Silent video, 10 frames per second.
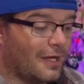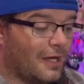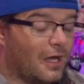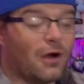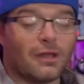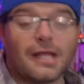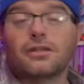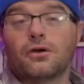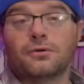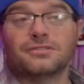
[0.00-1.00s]
all I
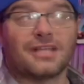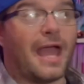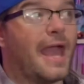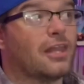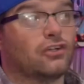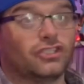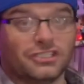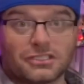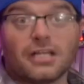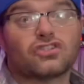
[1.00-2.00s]
know is
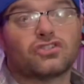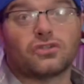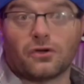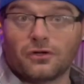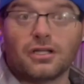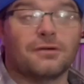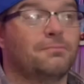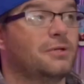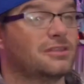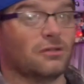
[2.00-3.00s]
allergies got stirred up
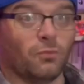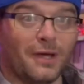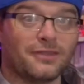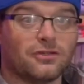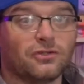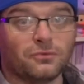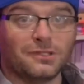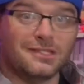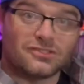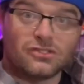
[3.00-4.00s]
with the weather
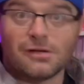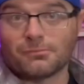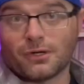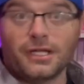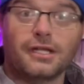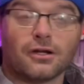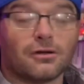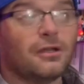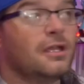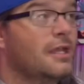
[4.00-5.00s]
doing this number
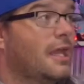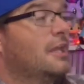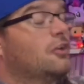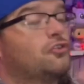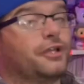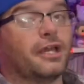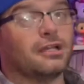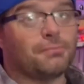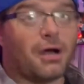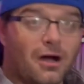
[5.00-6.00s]
here, and it
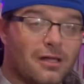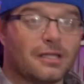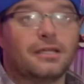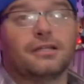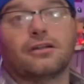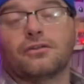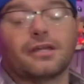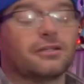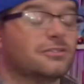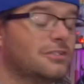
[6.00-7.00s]
created pollen and all
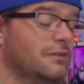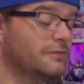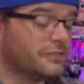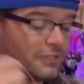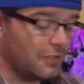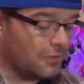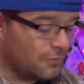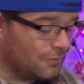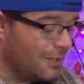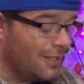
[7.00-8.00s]
that good stuff.
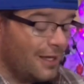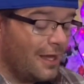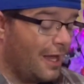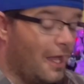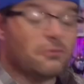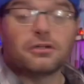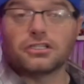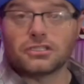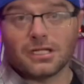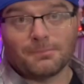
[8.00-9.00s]
So I'm going to
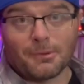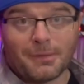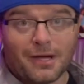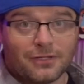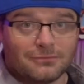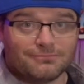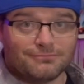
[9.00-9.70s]
shut up about it